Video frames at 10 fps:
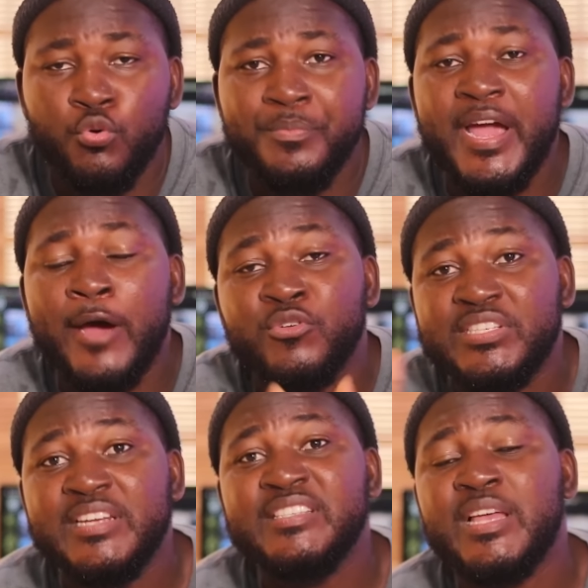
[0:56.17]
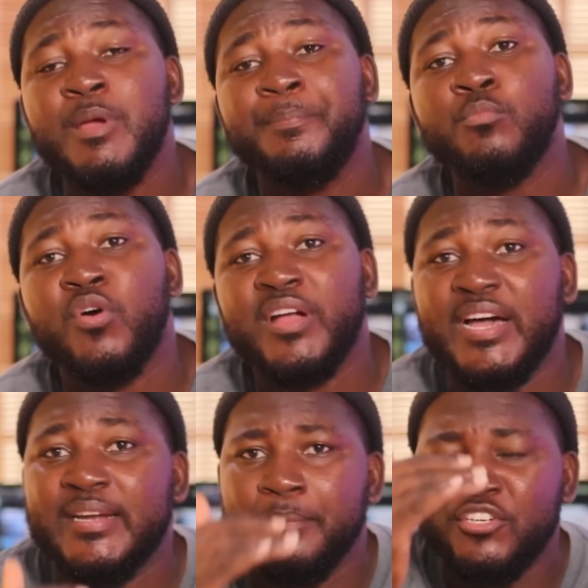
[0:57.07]
will be on, say, it's gonna be PM or
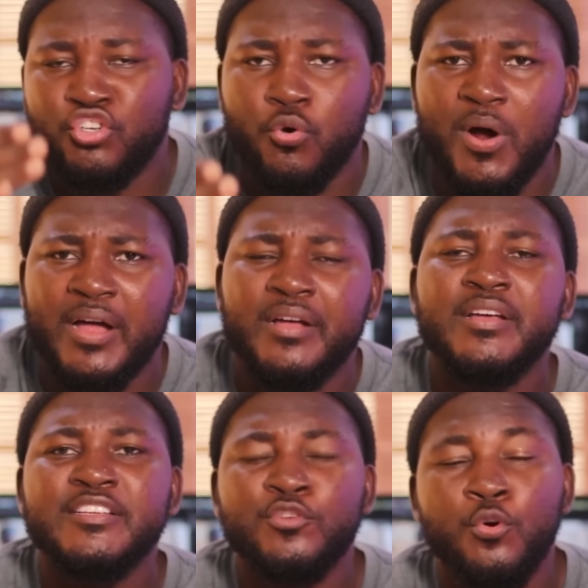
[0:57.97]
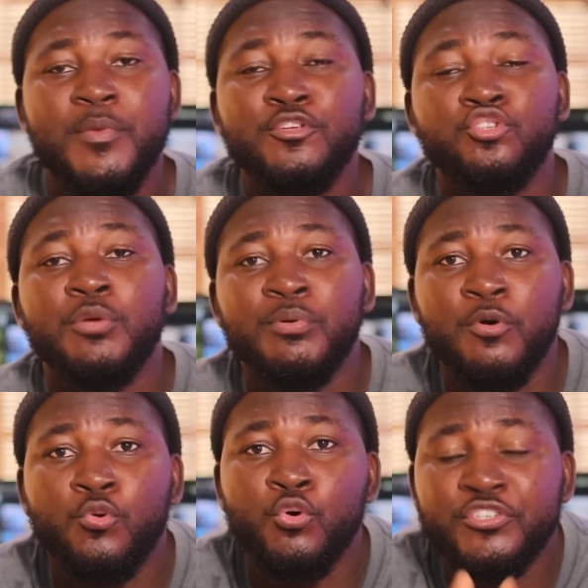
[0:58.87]
Ghana, Mashawa, so we'll be issued the
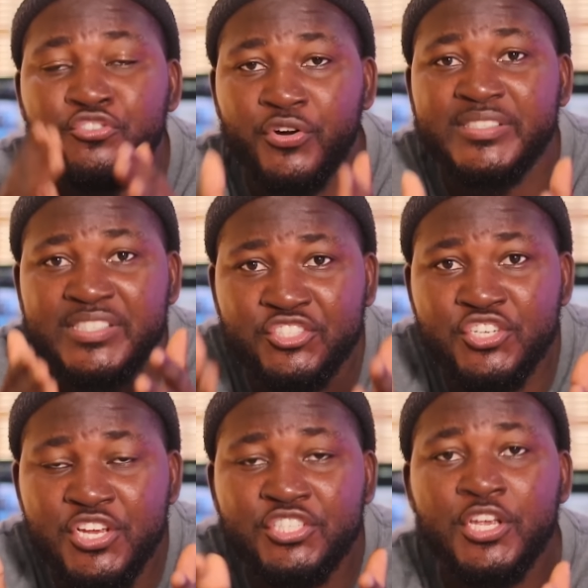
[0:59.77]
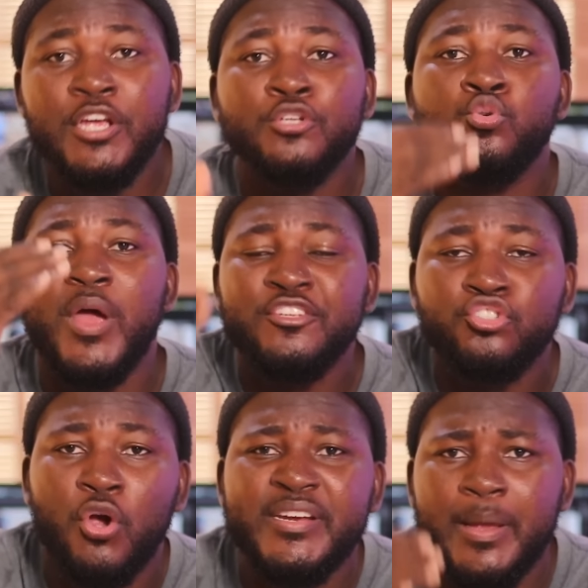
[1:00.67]
promo code TRENDSGH to
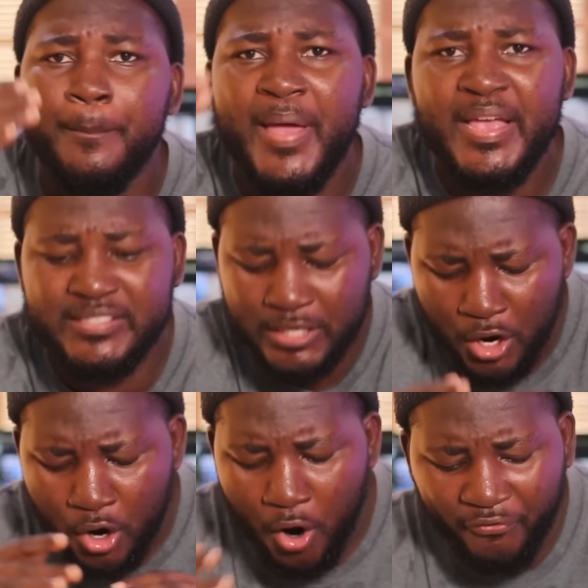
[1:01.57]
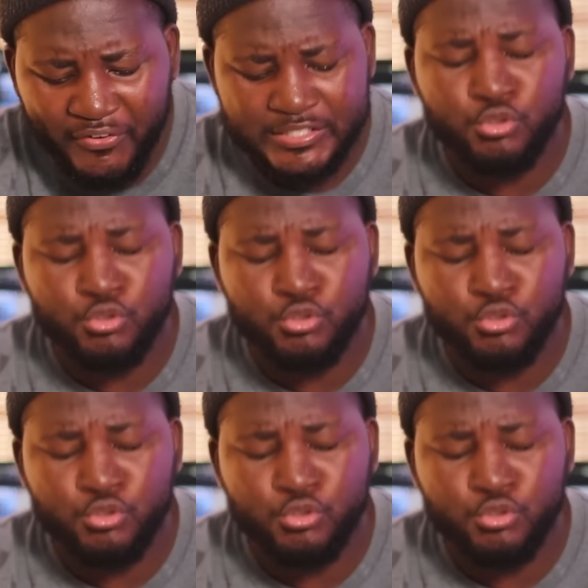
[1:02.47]
enjoy the best. Office.